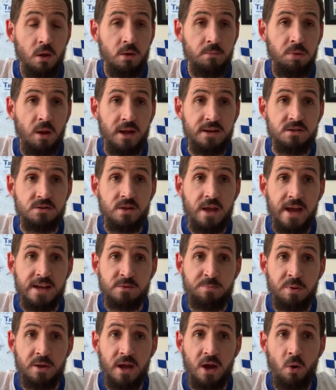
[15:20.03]
Played
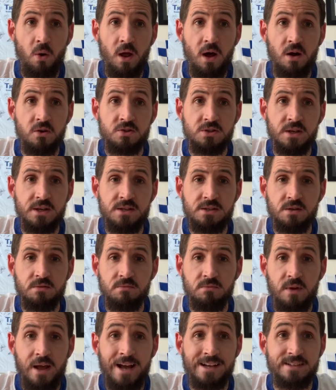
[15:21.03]
SPL last
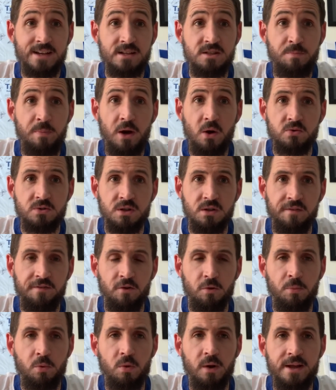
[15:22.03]
season, has had spells in the
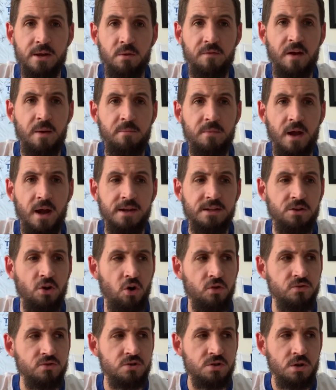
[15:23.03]
Football League with MK
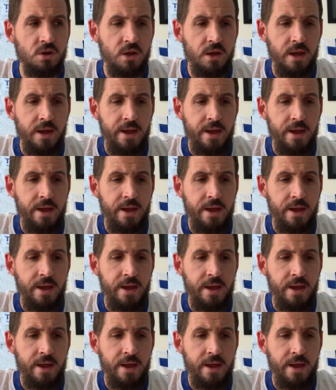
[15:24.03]
Dons.